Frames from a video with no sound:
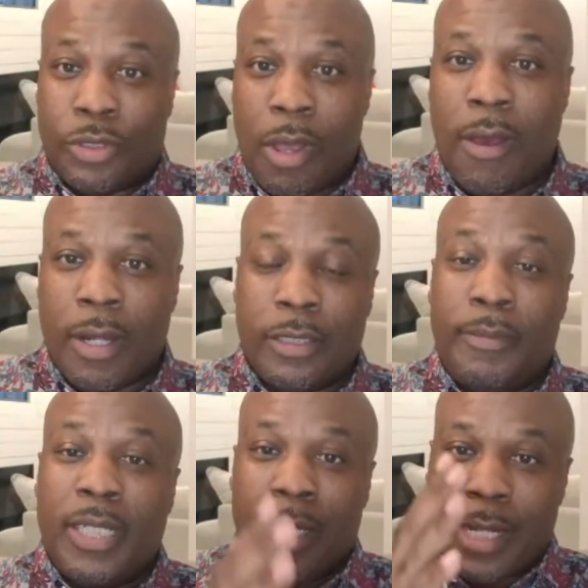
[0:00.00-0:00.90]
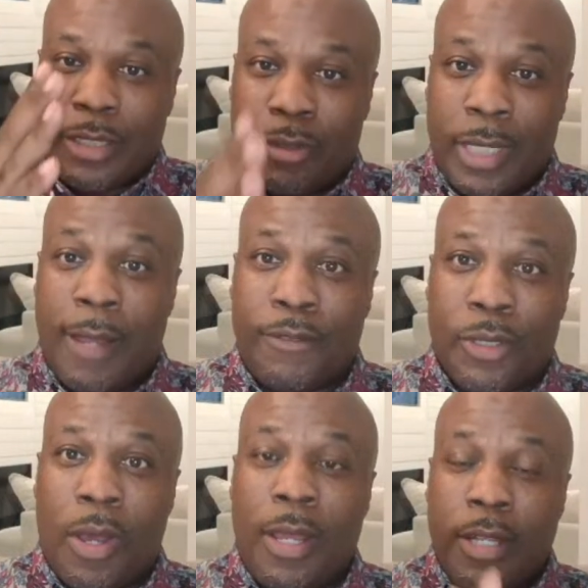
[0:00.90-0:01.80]
that's not on your
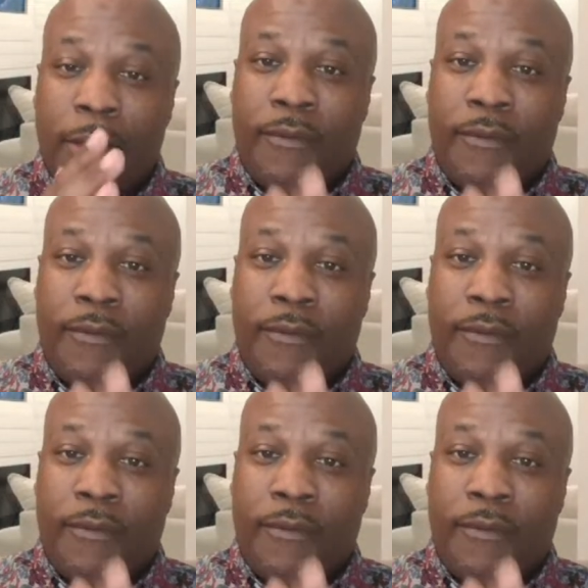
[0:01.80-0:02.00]
starter.